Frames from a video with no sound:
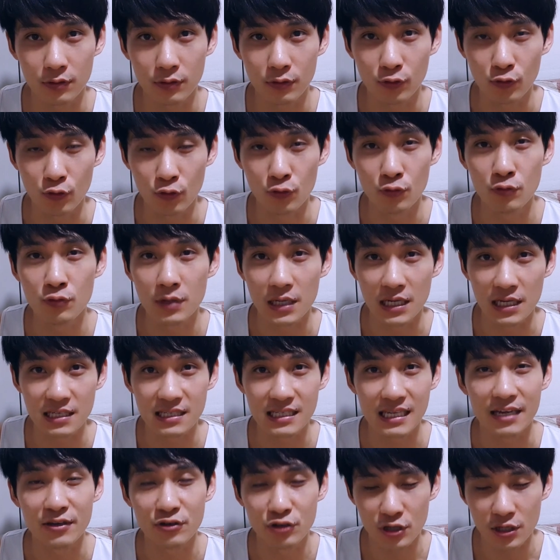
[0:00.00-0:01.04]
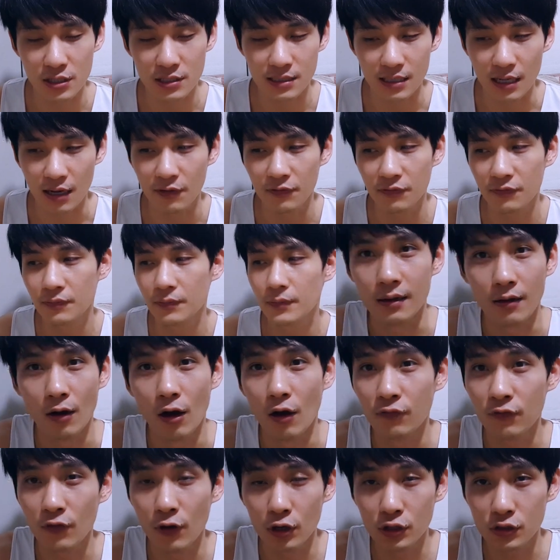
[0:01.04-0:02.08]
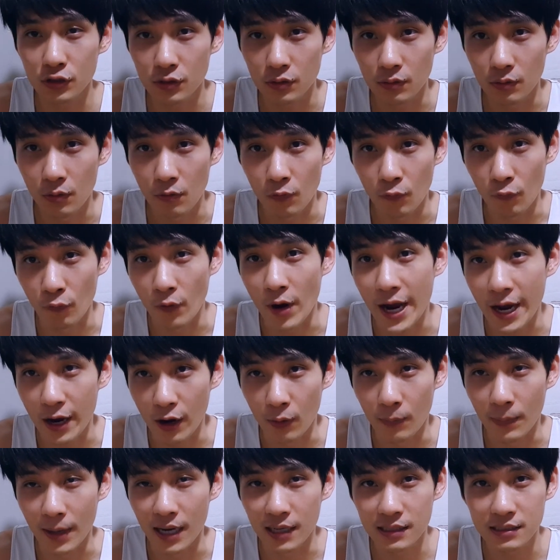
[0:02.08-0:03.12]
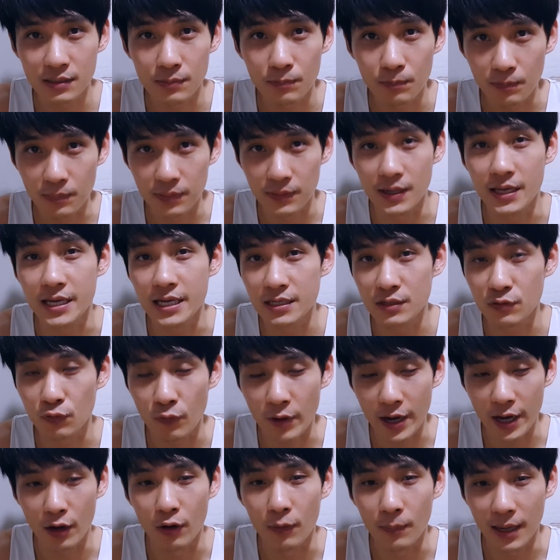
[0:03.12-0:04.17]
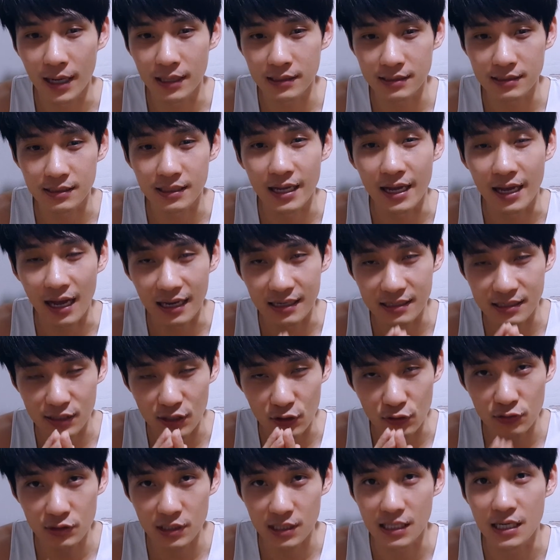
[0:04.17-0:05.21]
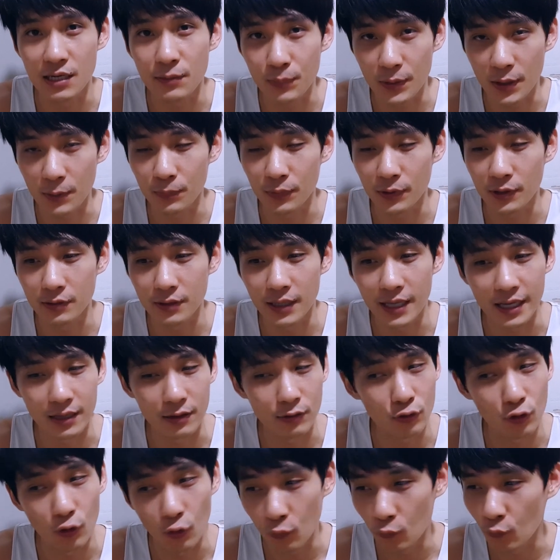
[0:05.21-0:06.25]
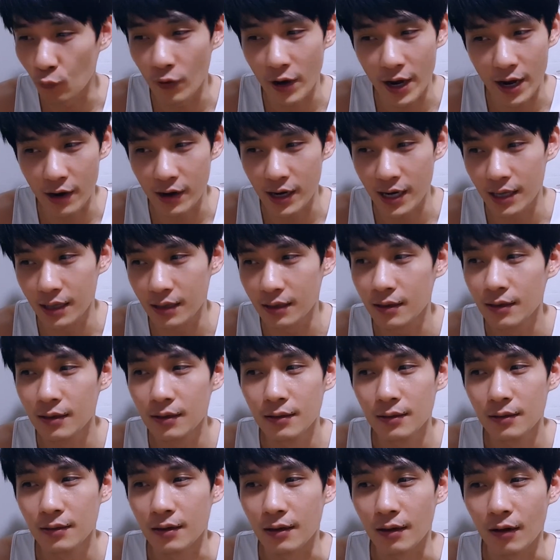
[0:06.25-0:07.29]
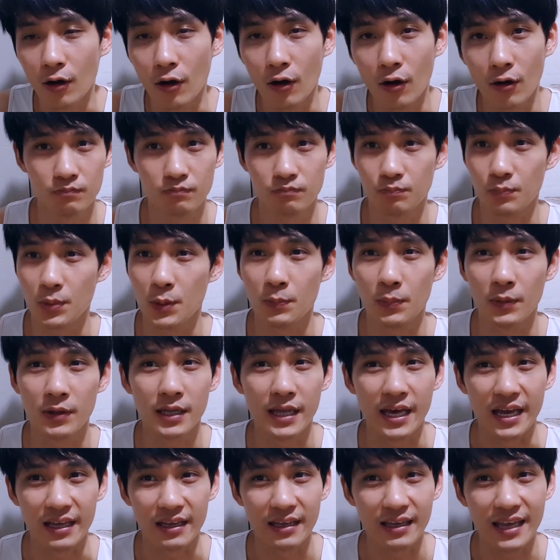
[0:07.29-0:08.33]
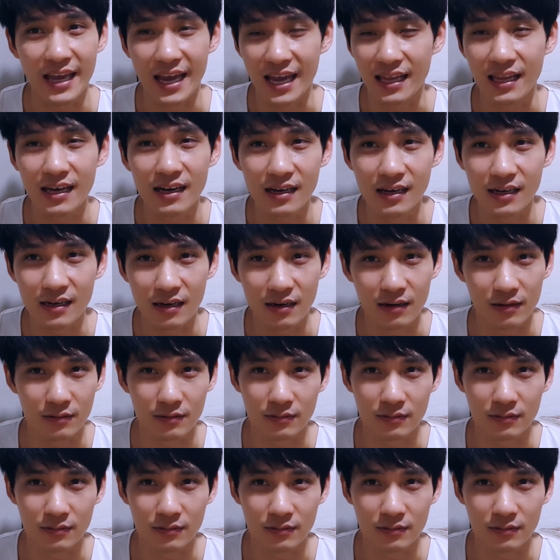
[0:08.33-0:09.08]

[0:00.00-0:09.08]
do essential stuff. Of course, wear your mask. Please wear your mask. I still see people that don't wear it, or people that gather